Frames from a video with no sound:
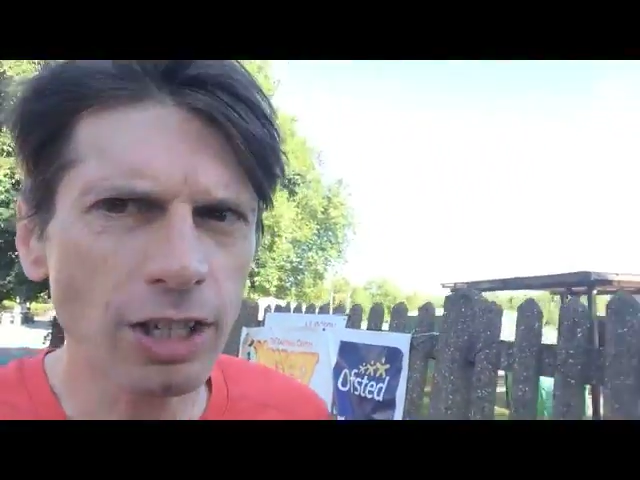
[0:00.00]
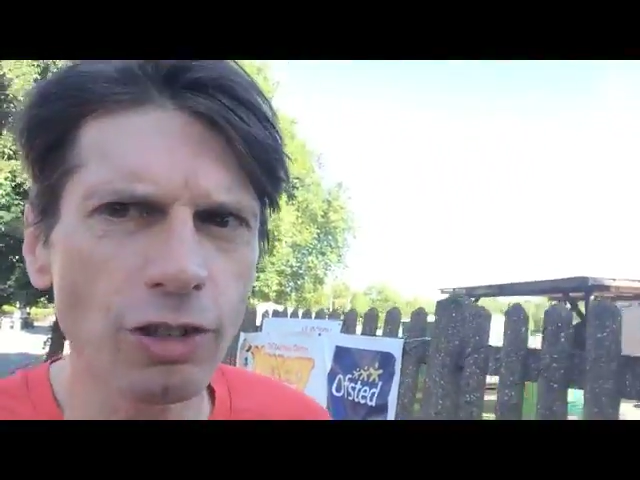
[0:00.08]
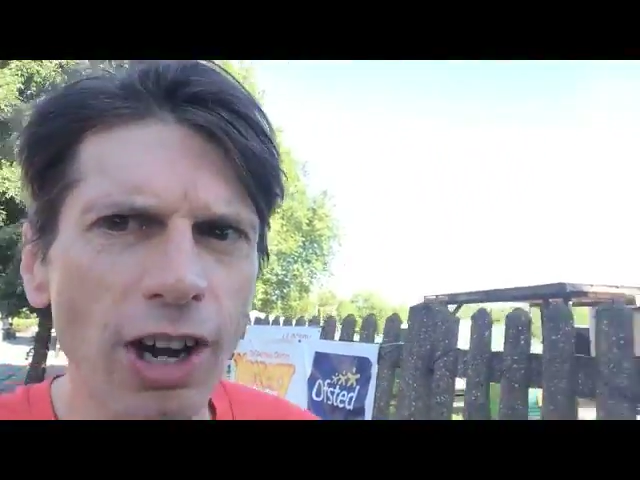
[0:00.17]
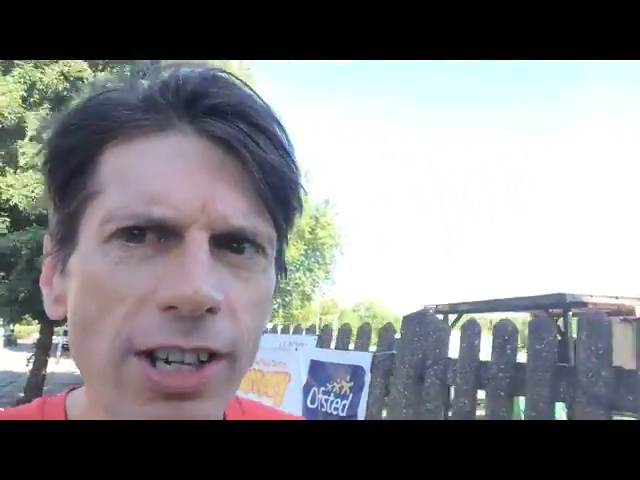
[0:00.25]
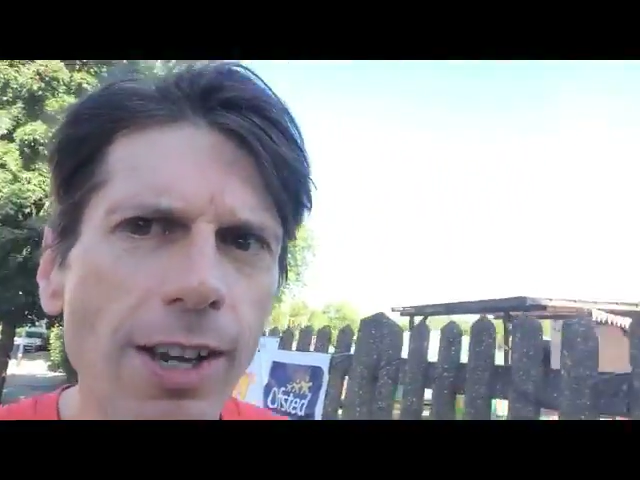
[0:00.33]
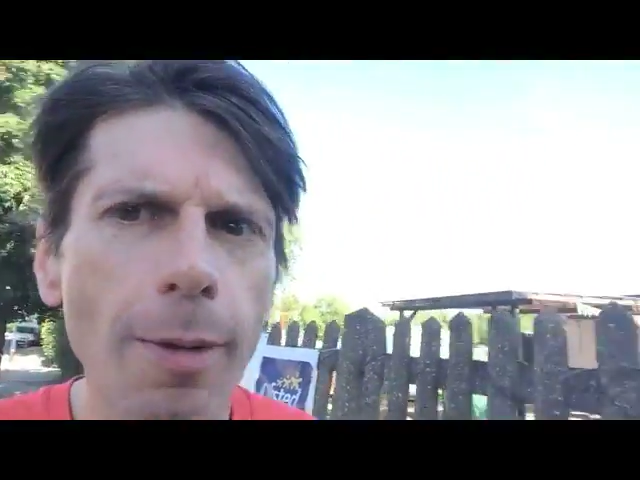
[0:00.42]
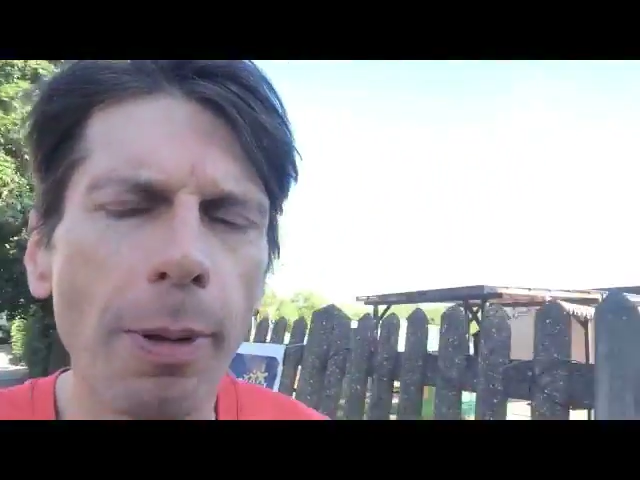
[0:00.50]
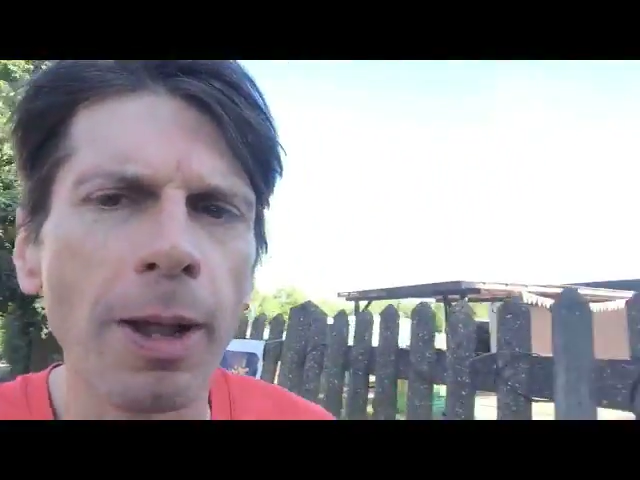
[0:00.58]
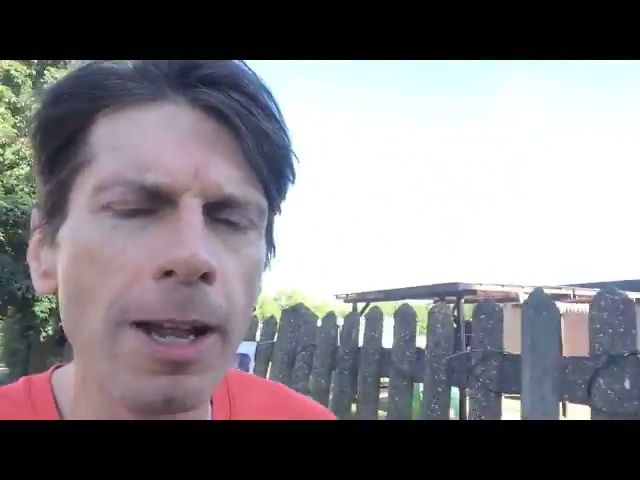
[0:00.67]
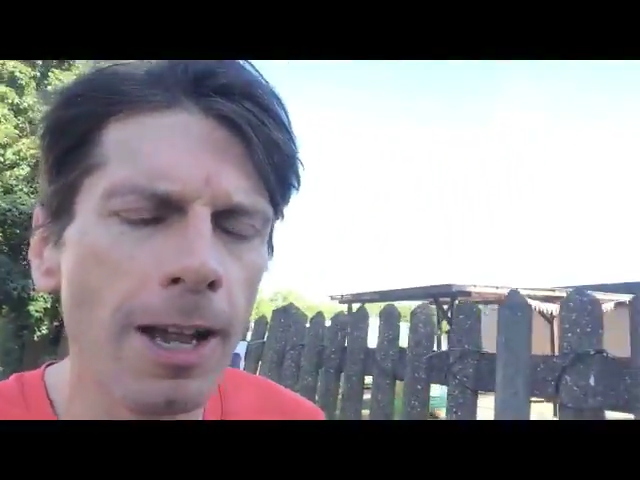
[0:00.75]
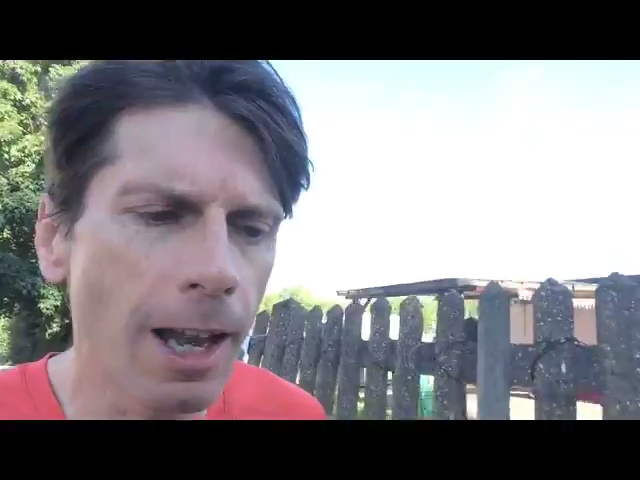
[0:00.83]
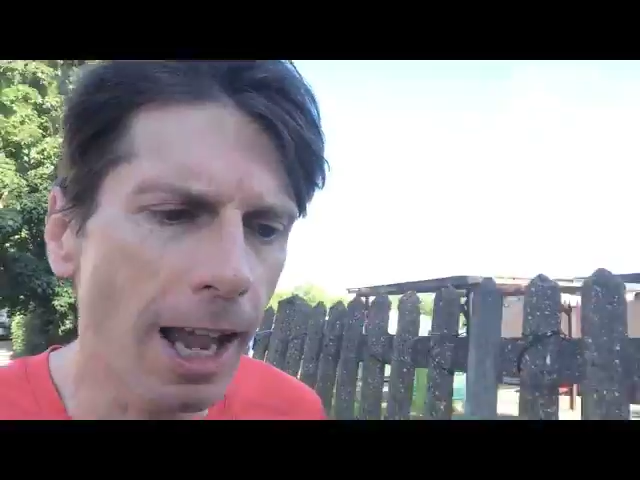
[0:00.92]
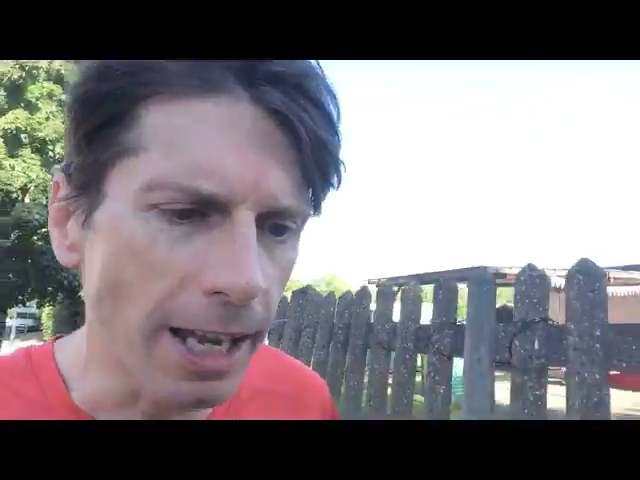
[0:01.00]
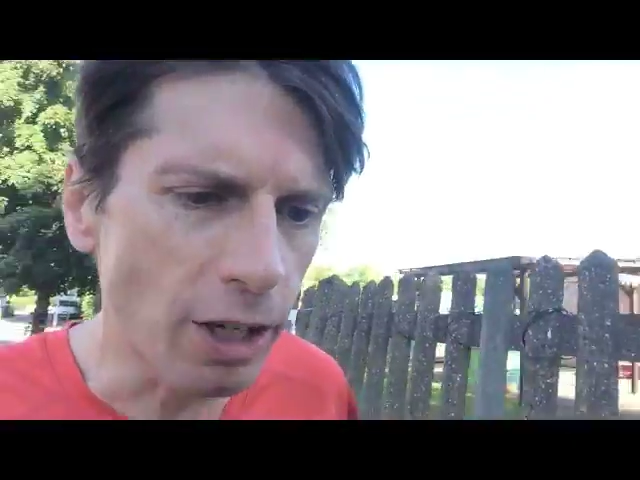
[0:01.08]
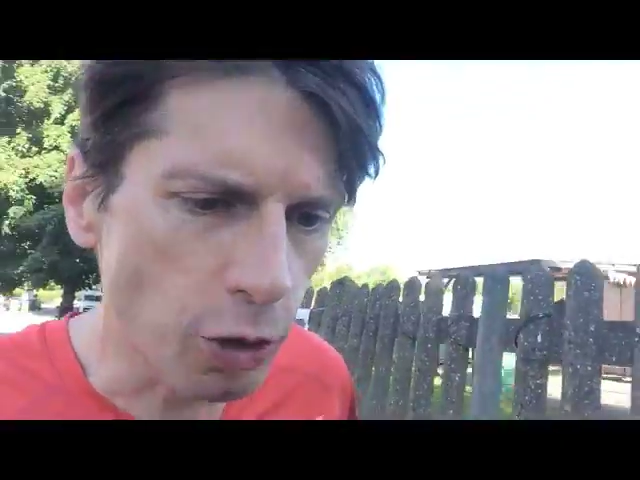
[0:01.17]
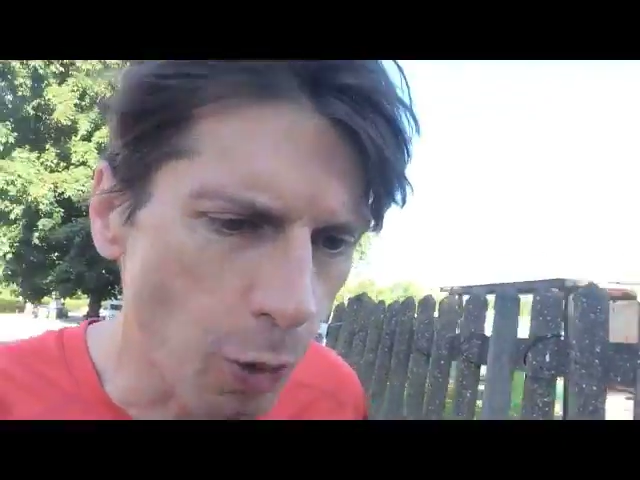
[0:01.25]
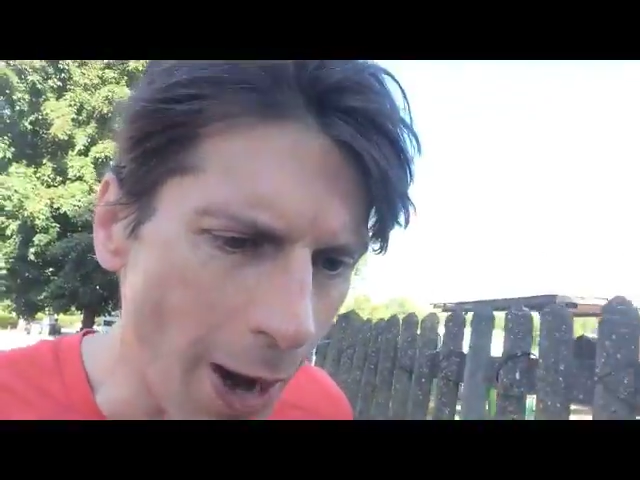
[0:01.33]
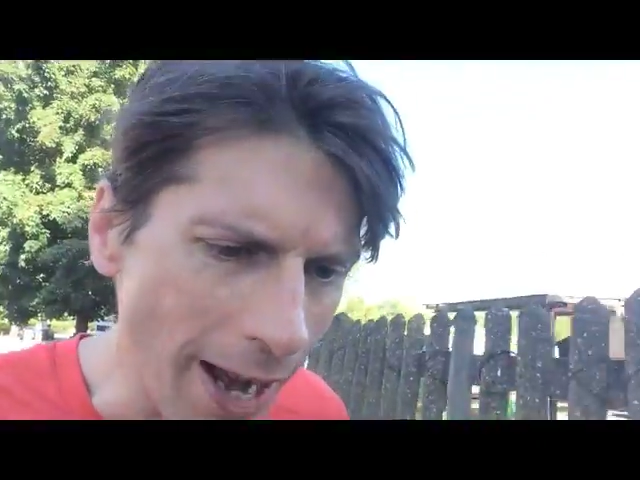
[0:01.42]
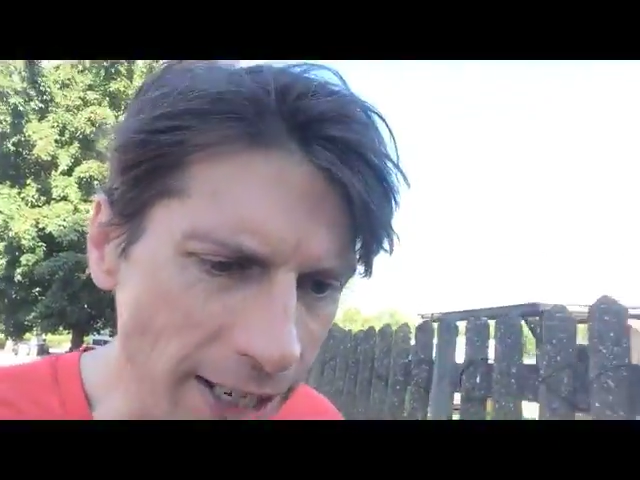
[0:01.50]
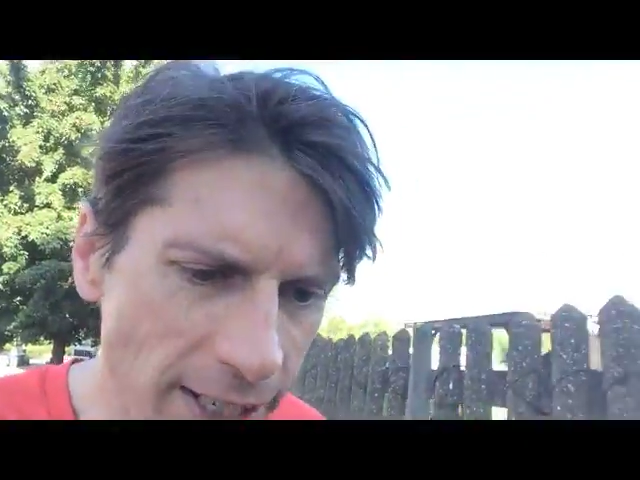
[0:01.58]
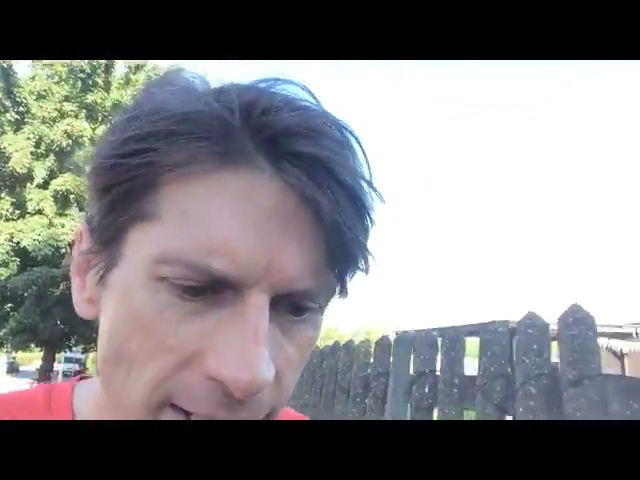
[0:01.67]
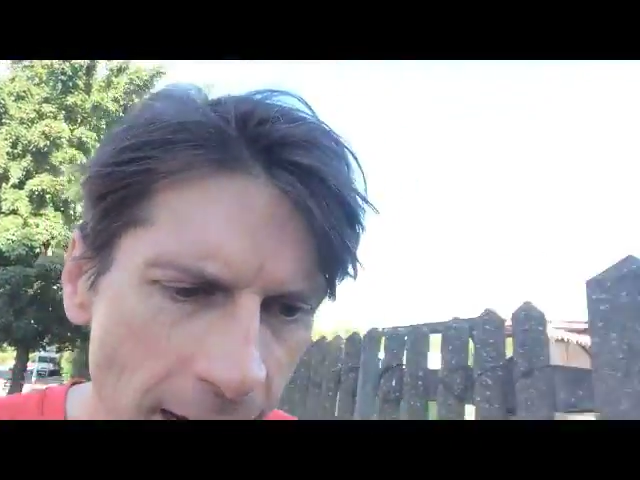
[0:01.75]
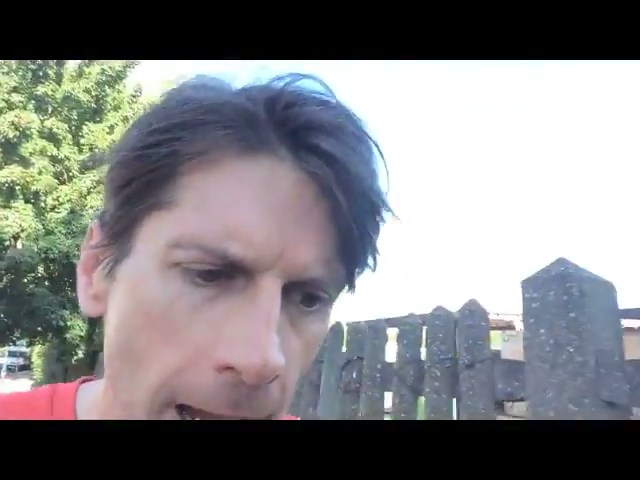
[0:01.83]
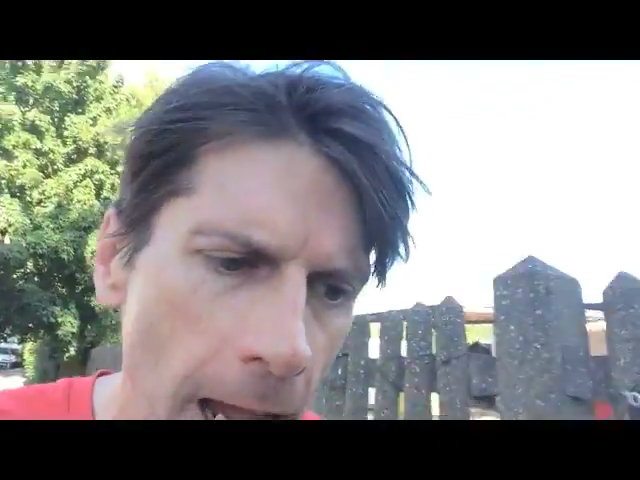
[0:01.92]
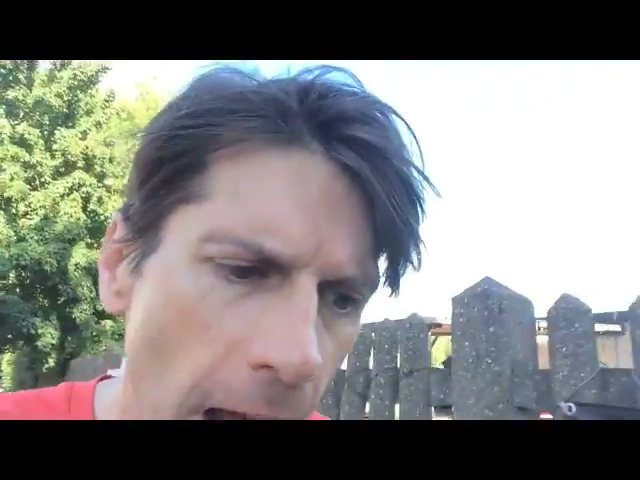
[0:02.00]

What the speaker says: dress up like twats.